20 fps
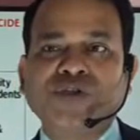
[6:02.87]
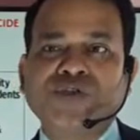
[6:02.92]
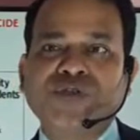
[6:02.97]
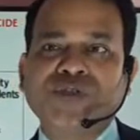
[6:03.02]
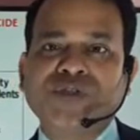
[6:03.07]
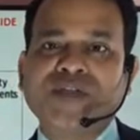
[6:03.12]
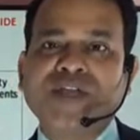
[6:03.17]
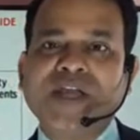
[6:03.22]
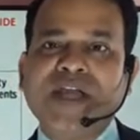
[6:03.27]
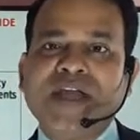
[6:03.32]

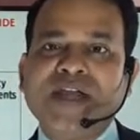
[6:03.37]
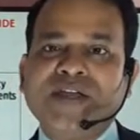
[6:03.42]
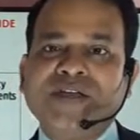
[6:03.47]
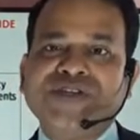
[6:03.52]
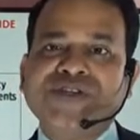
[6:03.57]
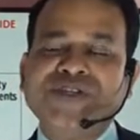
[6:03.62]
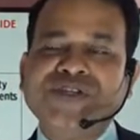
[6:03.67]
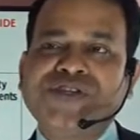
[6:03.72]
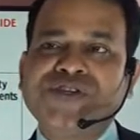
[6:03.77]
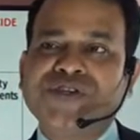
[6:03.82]
to the
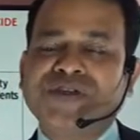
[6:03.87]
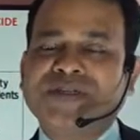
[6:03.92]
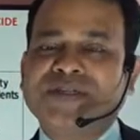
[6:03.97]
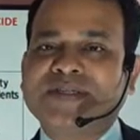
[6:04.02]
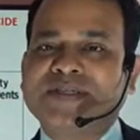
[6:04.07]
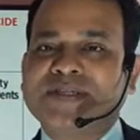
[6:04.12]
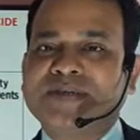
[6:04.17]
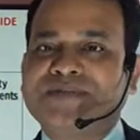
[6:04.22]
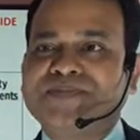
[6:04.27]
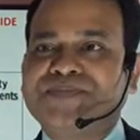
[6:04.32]

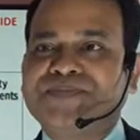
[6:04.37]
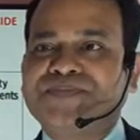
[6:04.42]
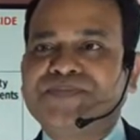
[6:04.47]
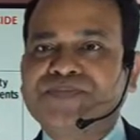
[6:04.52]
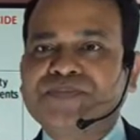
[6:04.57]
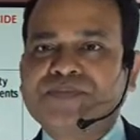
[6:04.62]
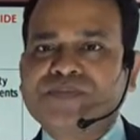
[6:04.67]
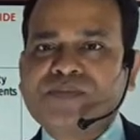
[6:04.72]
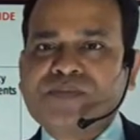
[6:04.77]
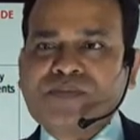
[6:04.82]
teachers
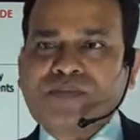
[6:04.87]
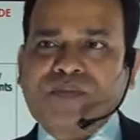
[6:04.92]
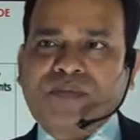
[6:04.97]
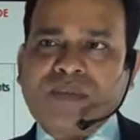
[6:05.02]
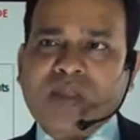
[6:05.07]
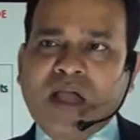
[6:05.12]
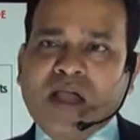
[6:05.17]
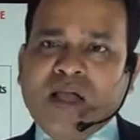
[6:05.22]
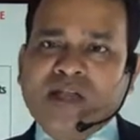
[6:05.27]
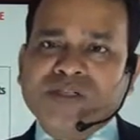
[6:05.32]

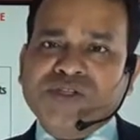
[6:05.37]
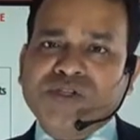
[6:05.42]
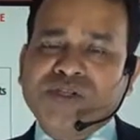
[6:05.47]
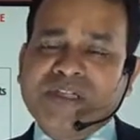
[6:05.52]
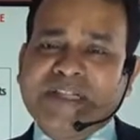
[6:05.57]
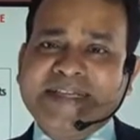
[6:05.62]
so